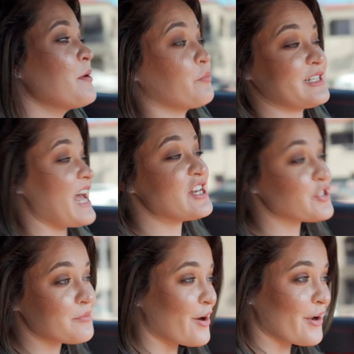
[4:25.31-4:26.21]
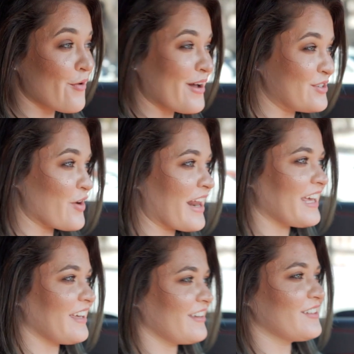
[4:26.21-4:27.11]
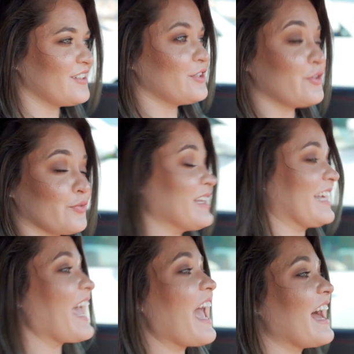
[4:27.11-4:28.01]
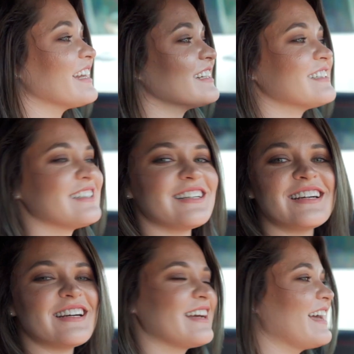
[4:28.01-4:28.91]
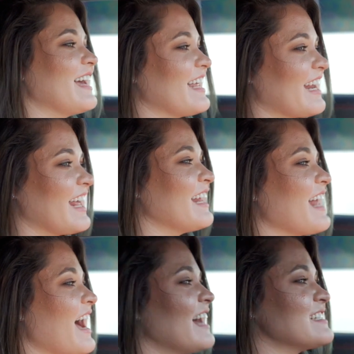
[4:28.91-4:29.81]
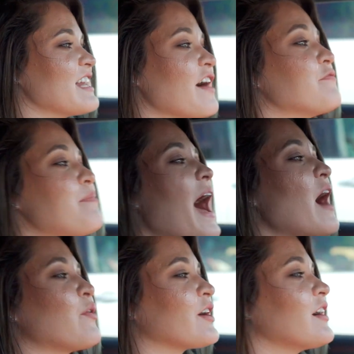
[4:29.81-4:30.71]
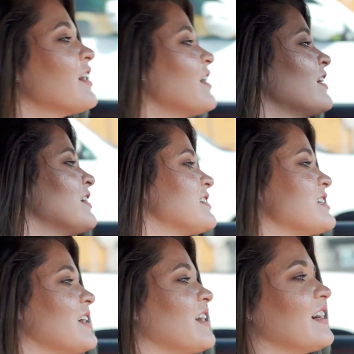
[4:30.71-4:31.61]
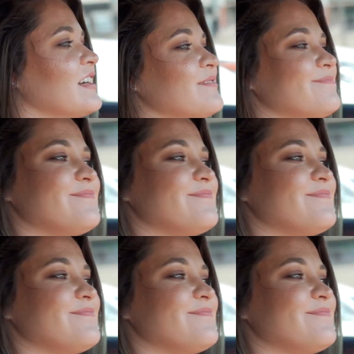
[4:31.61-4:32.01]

pretend you're Mario Andretti, you really can. It has enough power to